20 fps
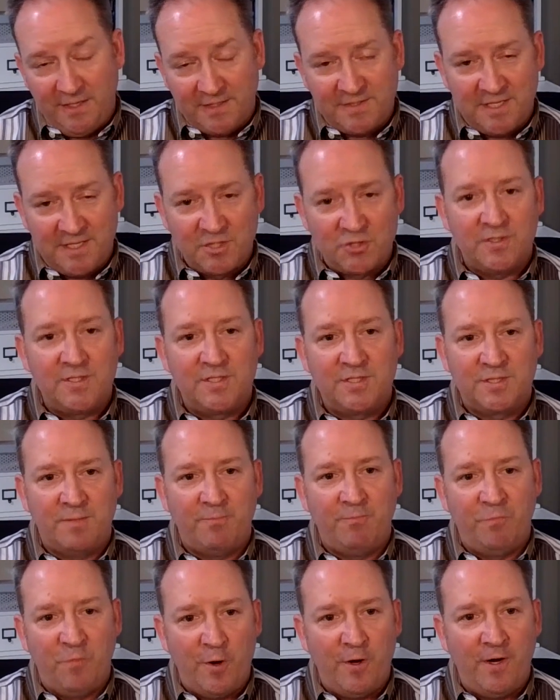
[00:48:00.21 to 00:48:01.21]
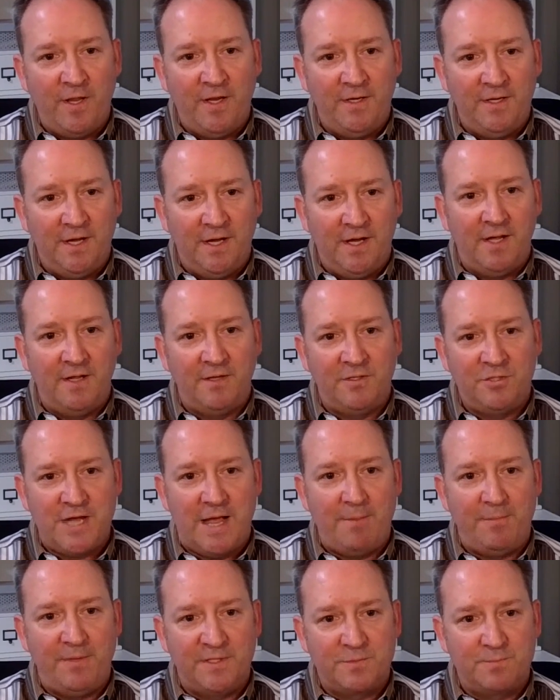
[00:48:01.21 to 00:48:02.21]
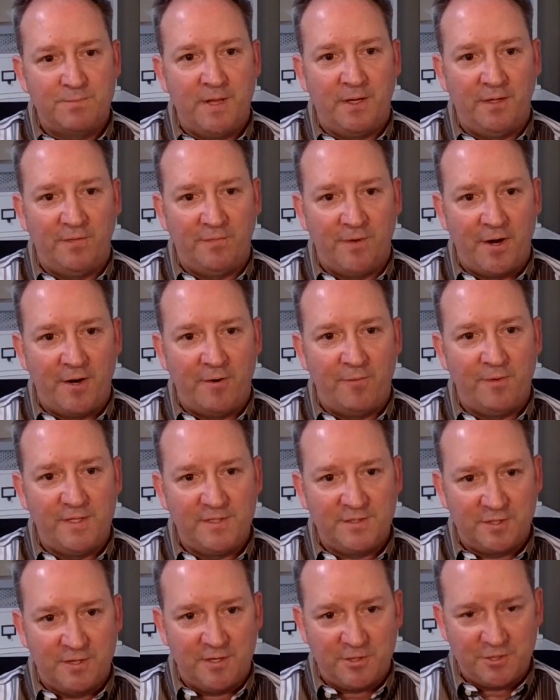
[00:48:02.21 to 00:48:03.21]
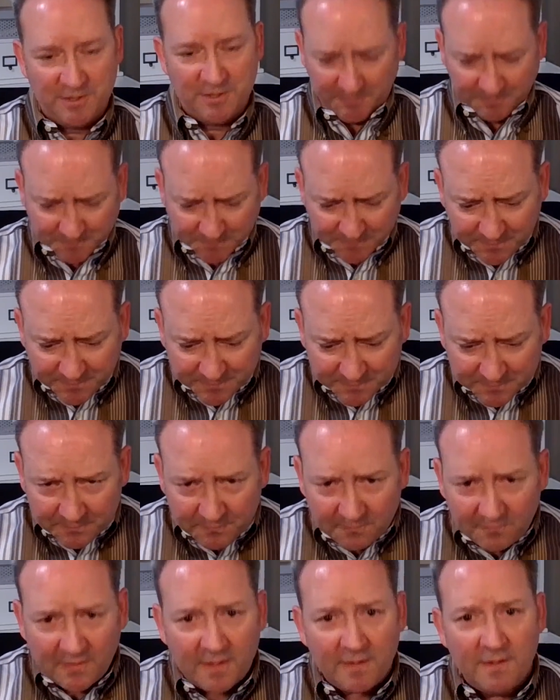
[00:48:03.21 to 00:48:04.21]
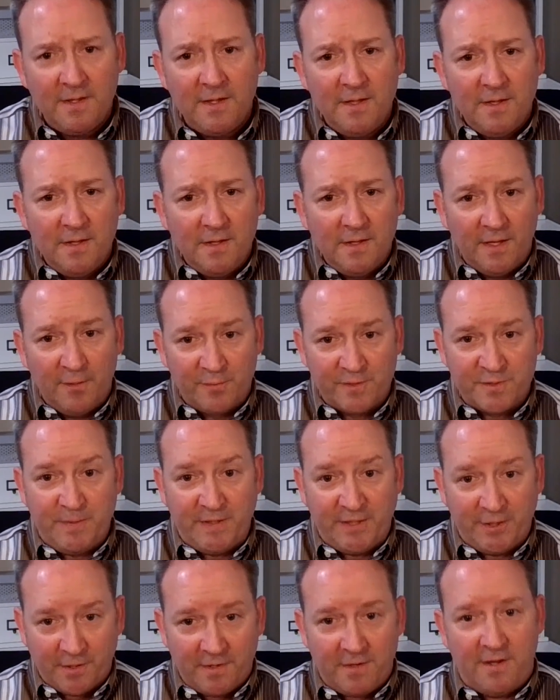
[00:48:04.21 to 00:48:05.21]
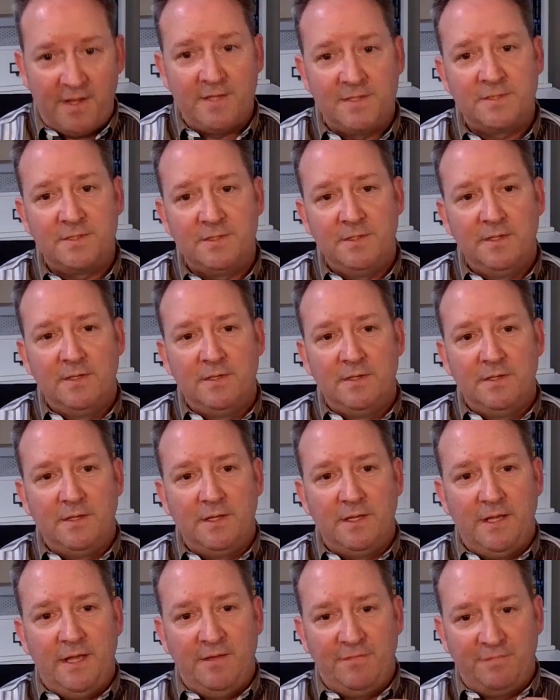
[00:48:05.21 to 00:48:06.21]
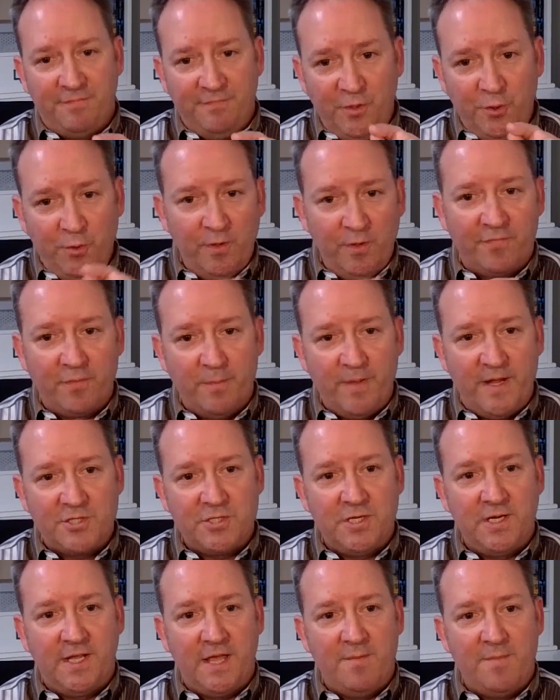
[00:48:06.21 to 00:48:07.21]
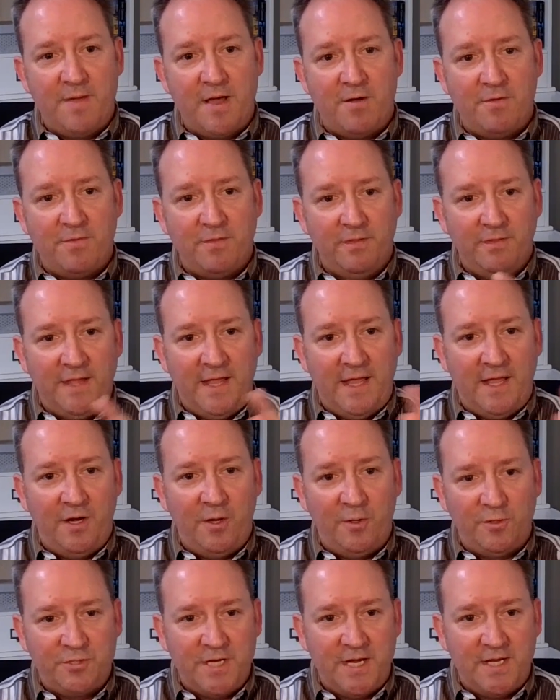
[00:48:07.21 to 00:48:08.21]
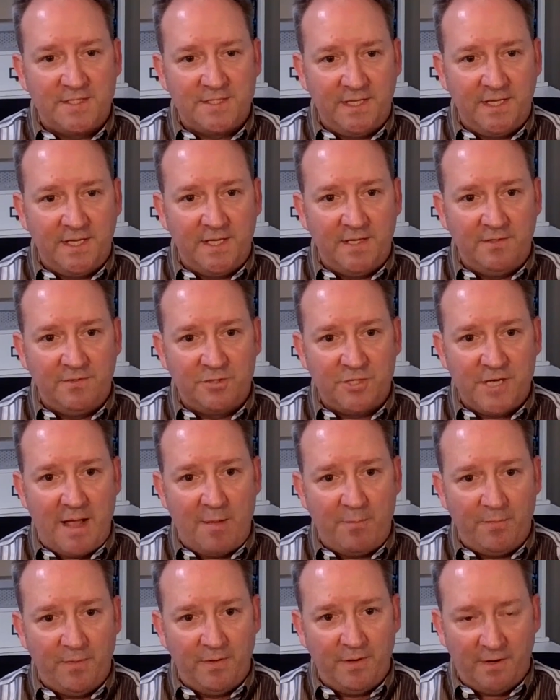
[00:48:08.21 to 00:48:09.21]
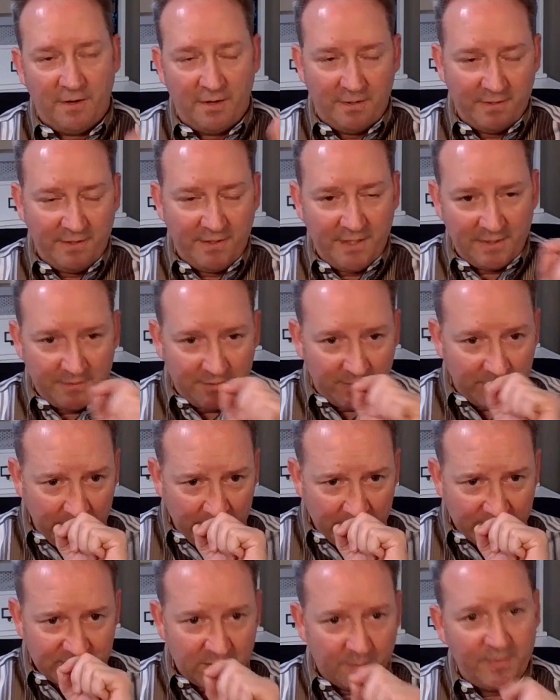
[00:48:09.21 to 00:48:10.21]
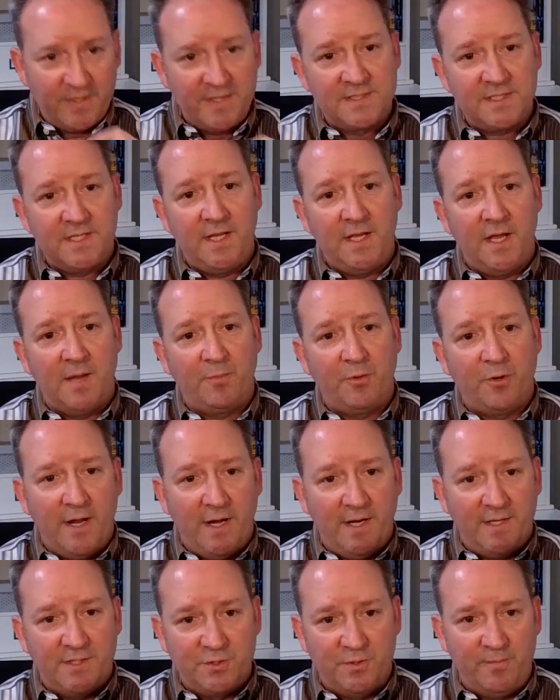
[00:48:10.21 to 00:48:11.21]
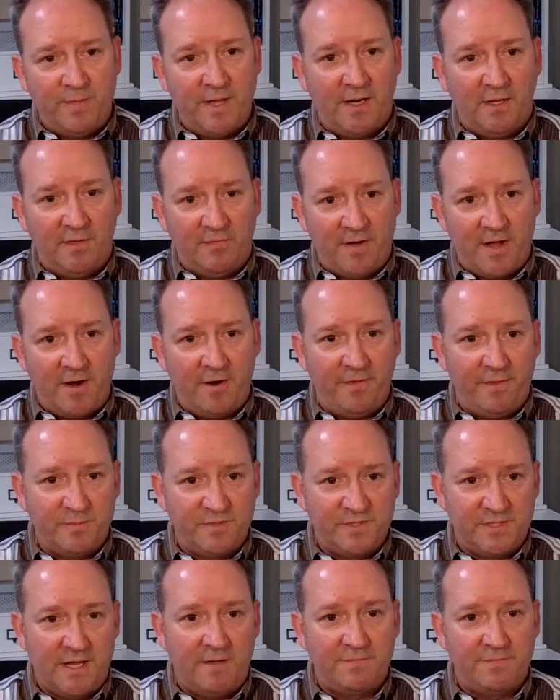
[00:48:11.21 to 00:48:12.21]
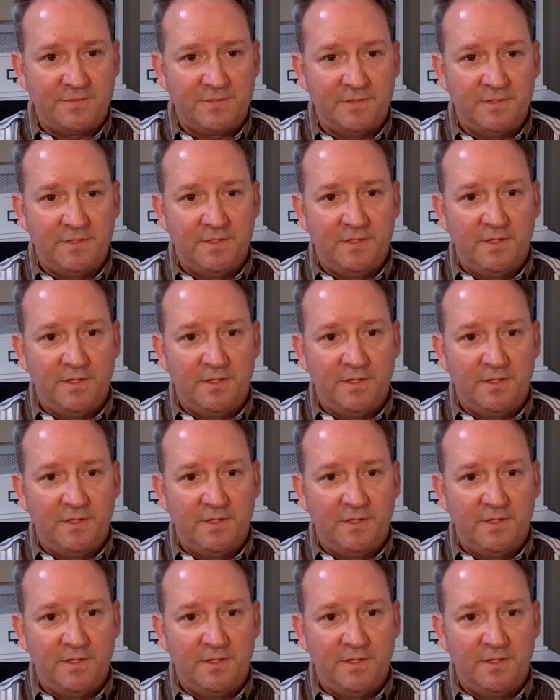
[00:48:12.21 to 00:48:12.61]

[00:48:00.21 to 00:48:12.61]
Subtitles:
essentially subverted Chapman's Medal of Honor research. It was because if new information came out, they had no chance of getting Chapman or getting Slabinski upgraded to a Medal of Honor themselves,